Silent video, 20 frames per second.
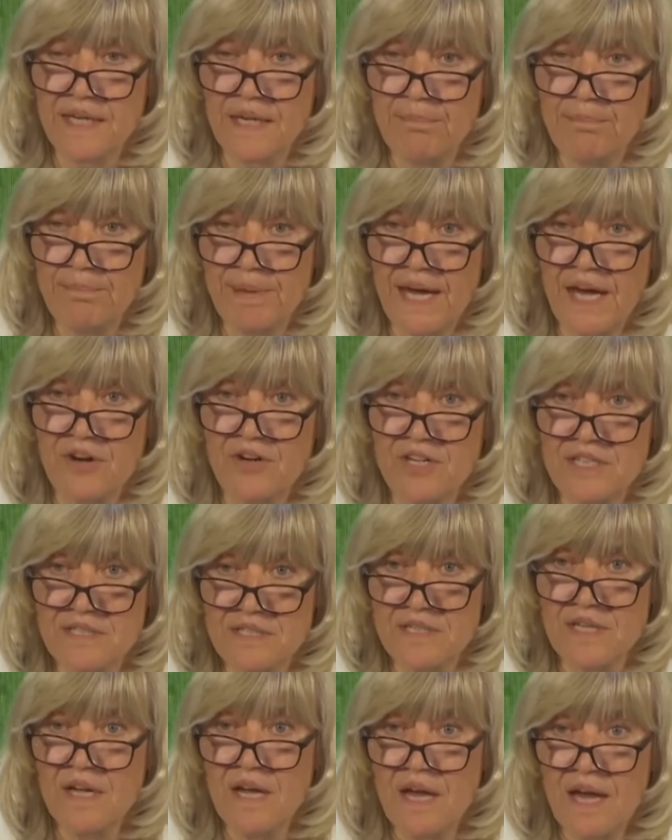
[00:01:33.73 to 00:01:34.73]
in
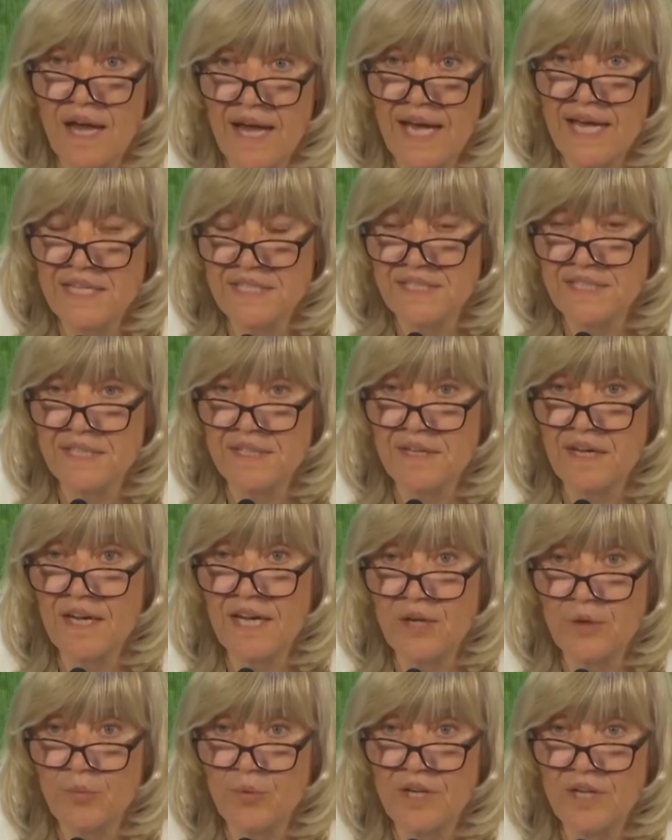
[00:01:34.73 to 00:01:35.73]
Paris, as did
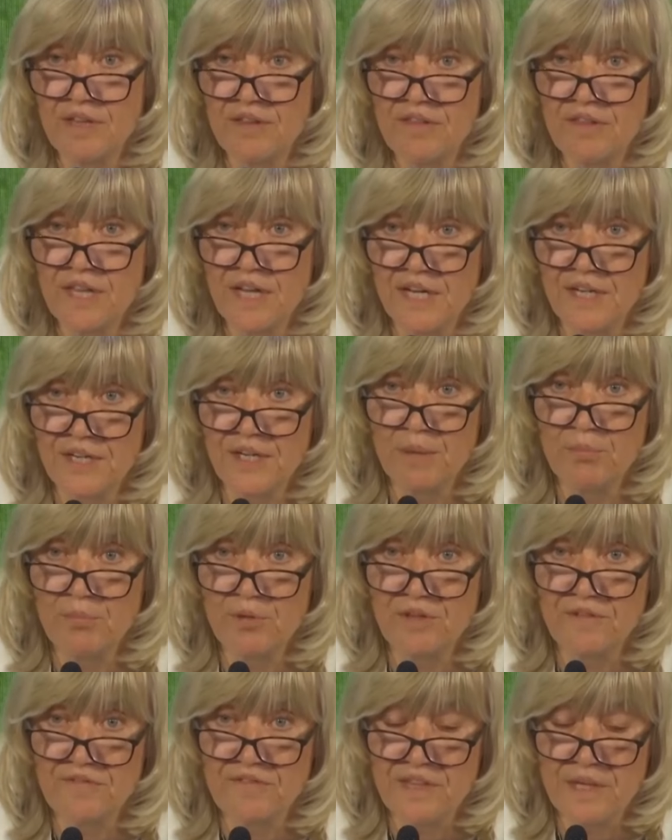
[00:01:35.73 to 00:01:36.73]
I, with a
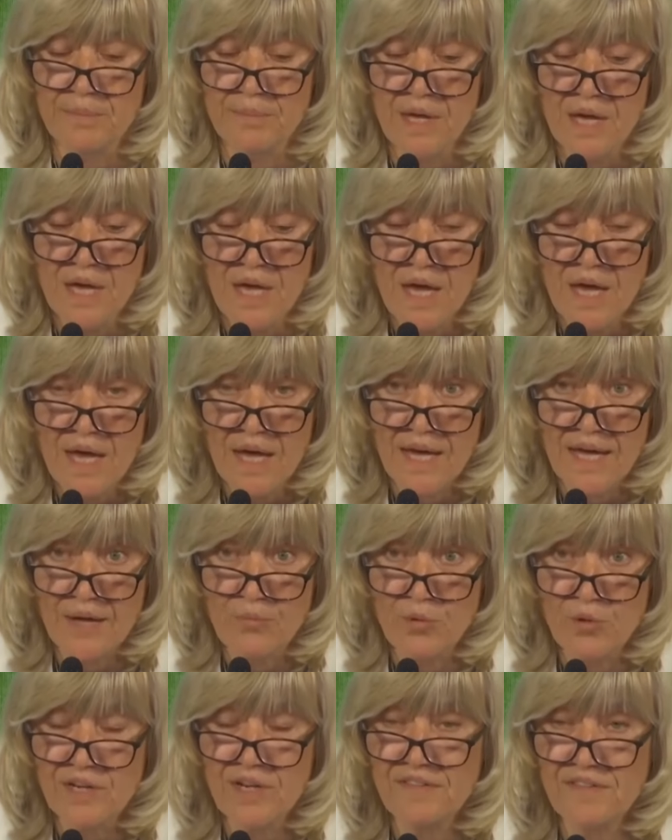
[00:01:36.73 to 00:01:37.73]
number of them.
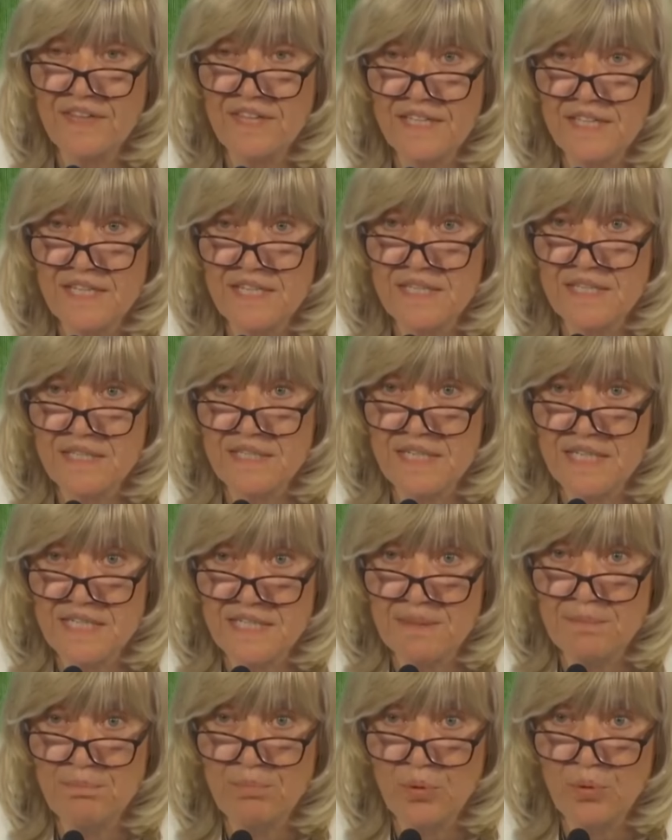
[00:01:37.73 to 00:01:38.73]
And what I think is
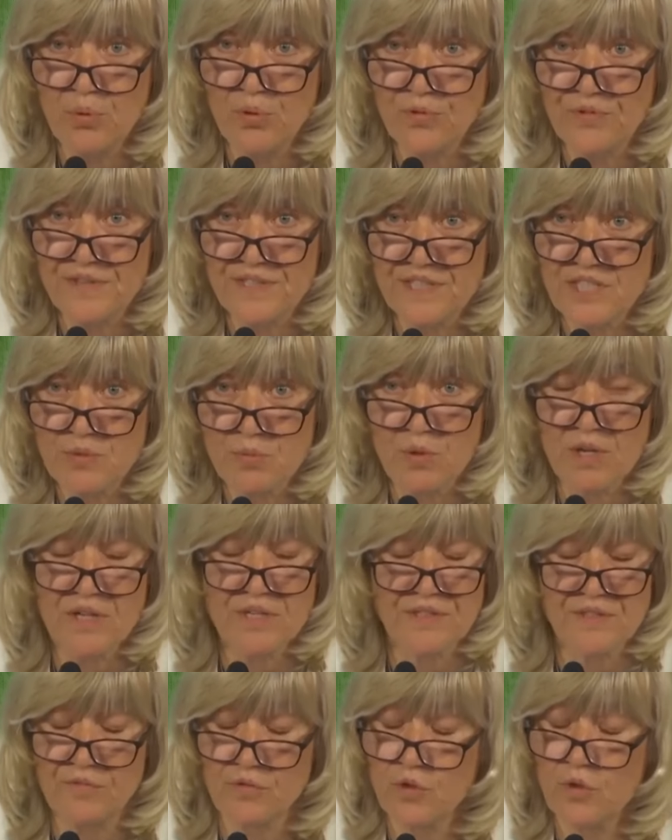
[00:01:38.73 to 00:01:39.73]
important, as well
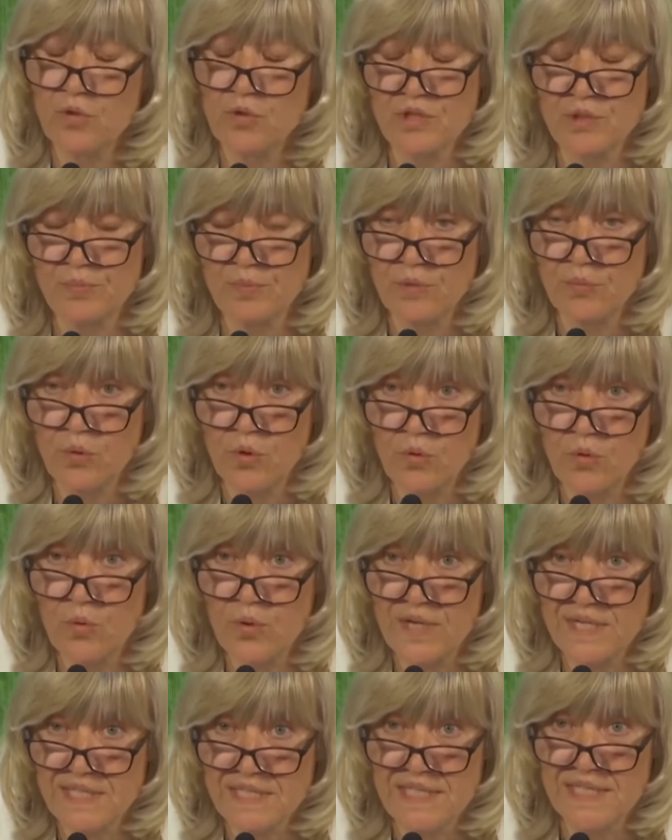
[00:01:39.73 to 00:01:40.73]
as, of course, we will
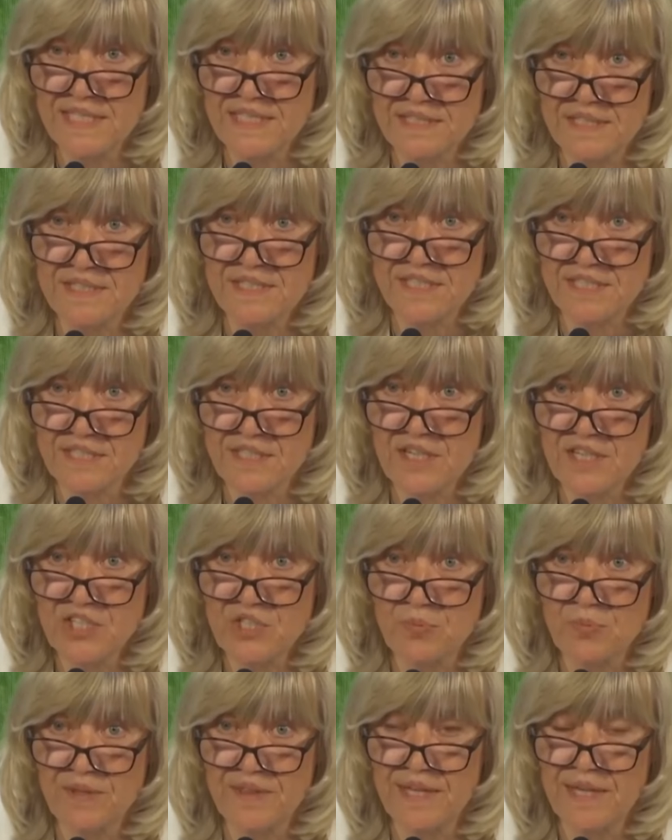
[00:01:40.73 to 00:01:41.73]
always listen and
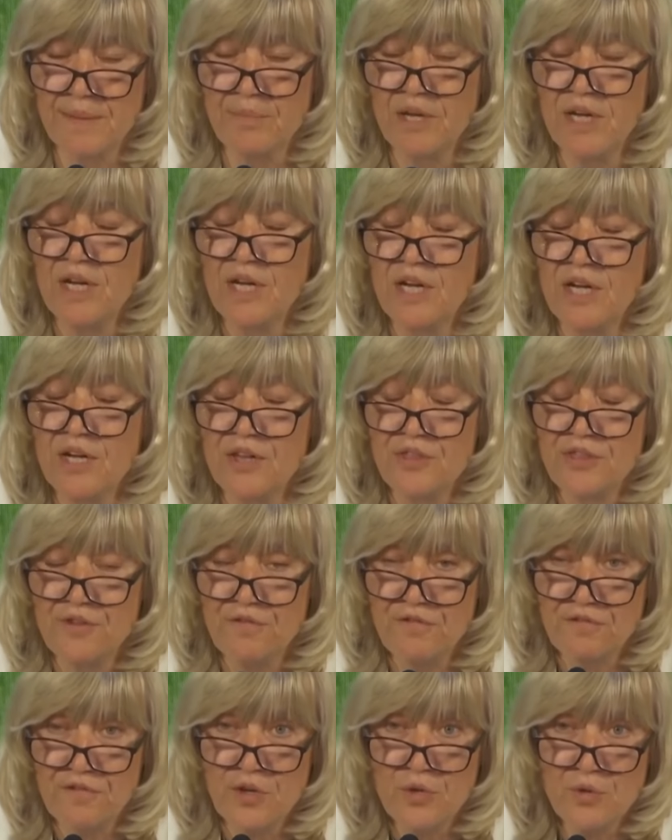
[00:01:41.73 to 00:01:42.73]
discuss with them, the
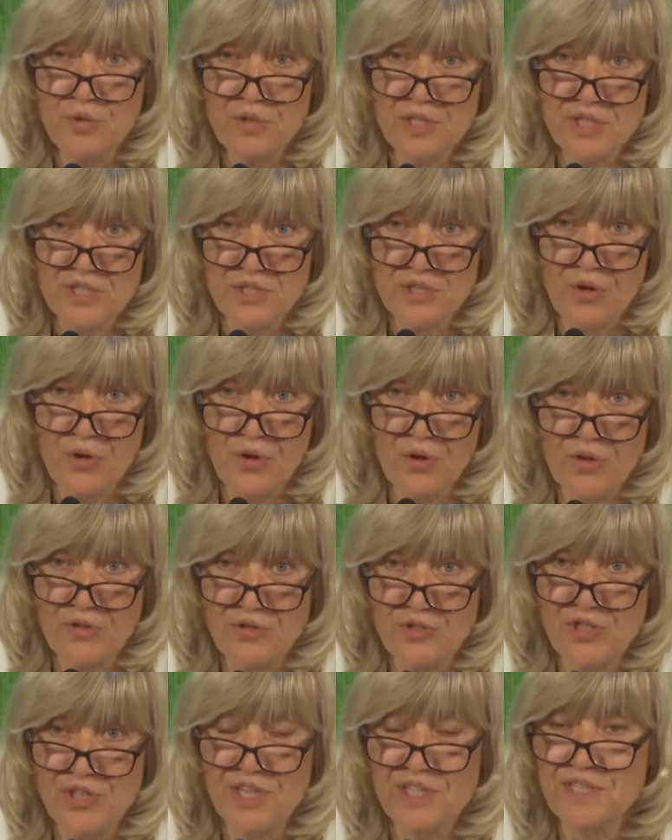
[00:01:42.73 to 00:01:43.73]
focus
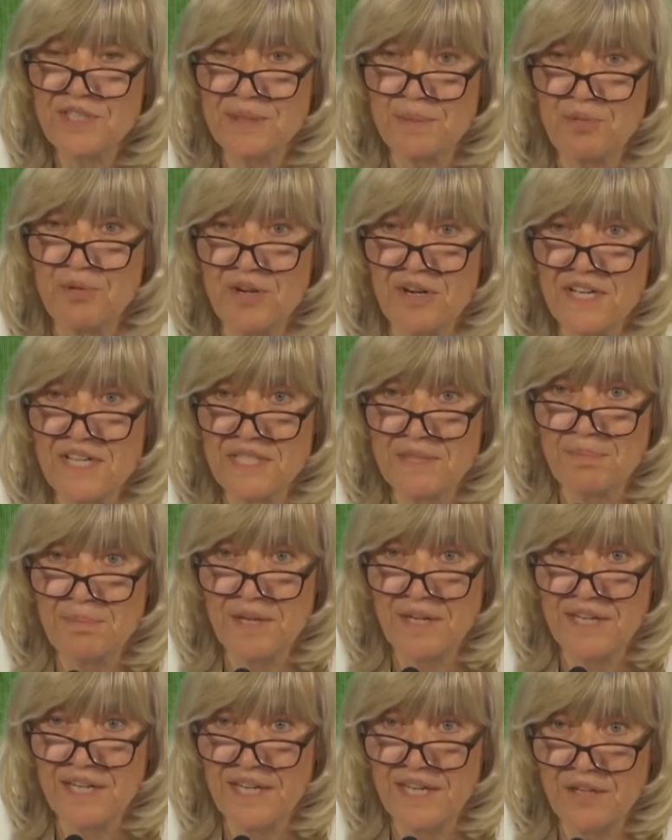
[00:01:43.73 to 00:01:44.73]
on just the prize
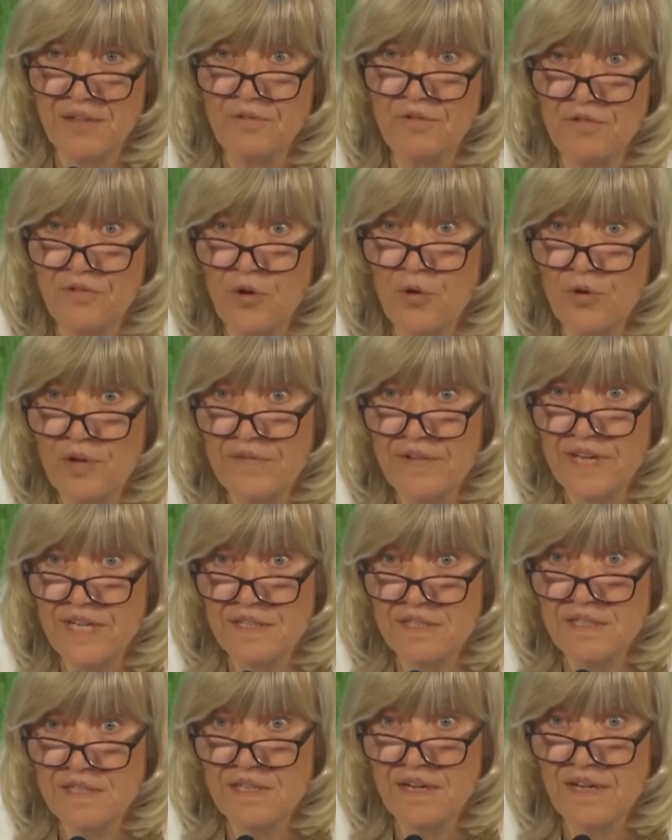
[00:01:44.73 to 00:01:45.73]
money at 4
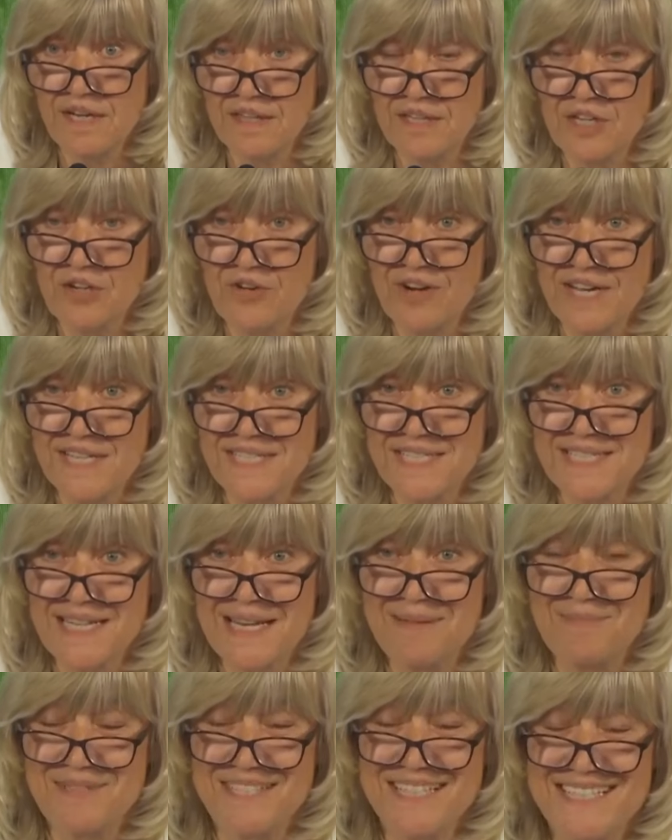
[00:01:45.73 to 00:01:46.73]
events, i.e. the Grand
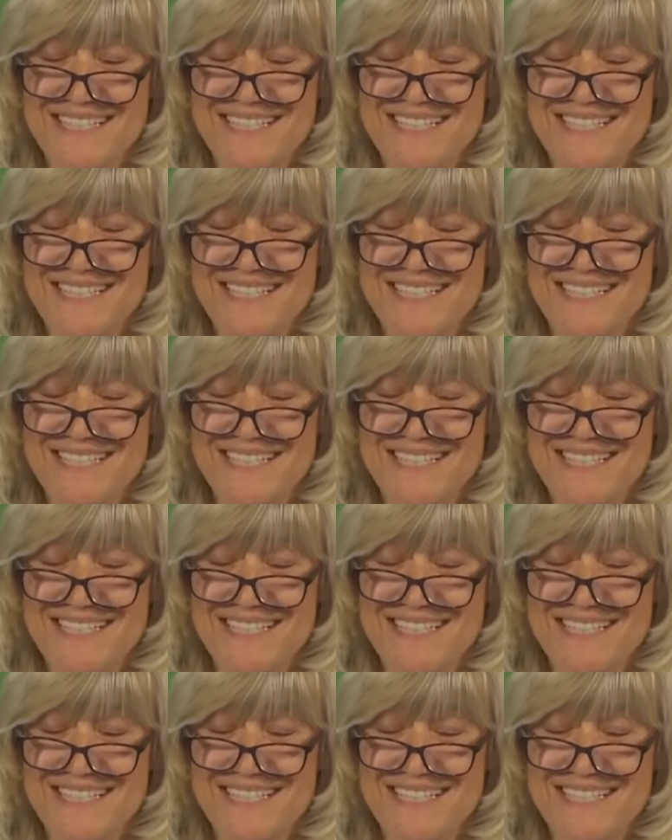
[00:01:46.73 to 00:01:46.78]
Slams,